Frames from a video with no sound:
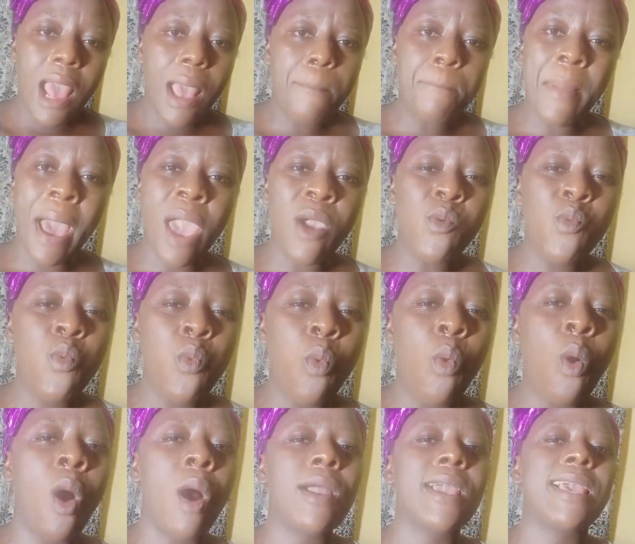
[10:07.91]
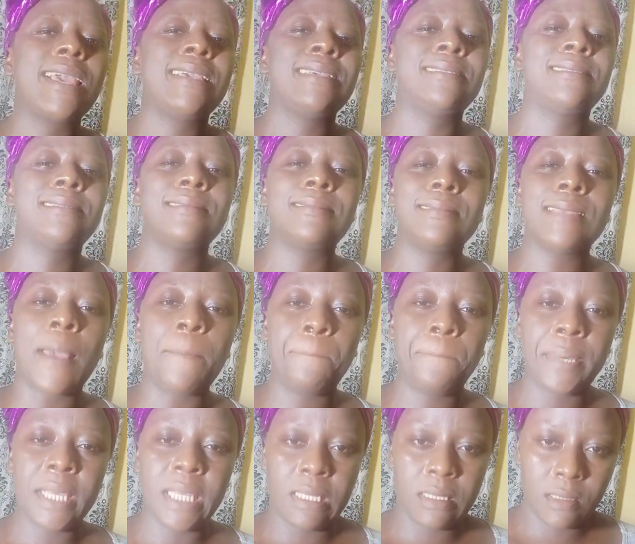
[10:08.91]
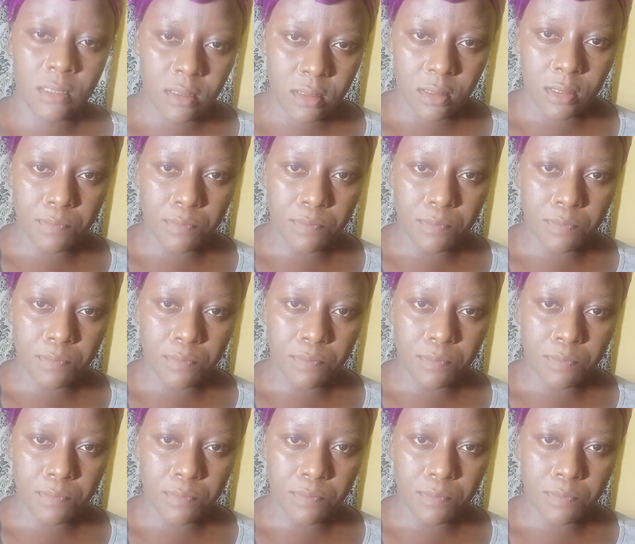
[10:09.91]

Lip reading: My work is sapping.